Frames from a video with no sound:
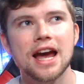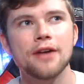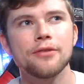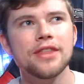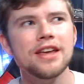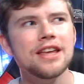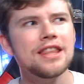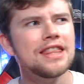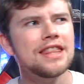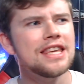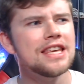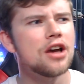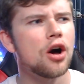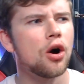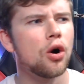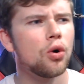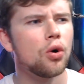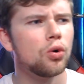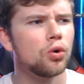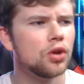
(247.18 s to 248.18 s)
I think the
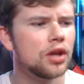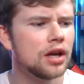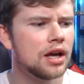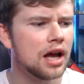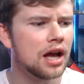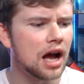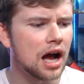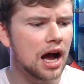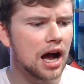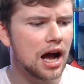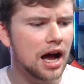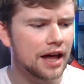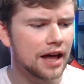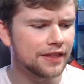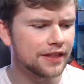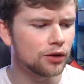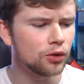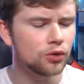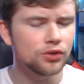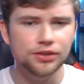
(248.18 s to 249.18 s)
old
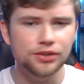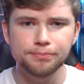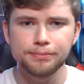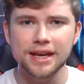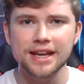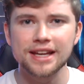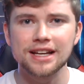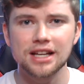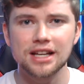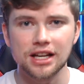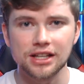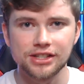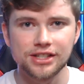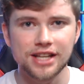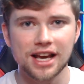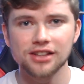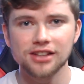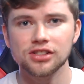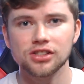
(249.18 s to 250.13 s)
big Death